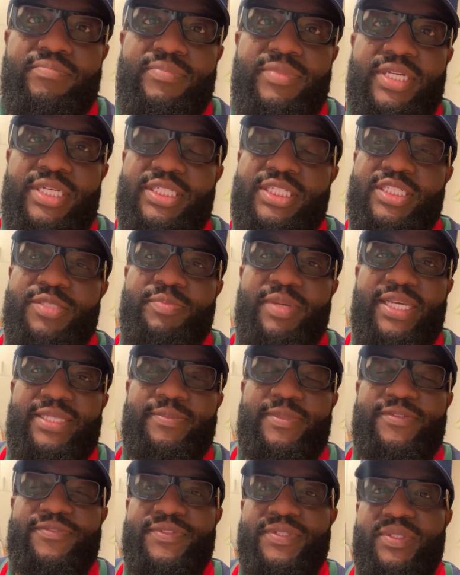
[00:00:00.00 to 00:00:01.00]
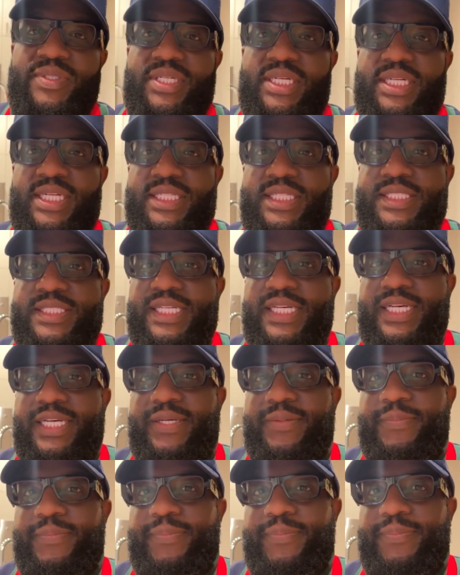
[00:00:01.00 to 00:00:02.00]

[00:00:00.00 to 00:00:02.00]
it just made me feel good at the time.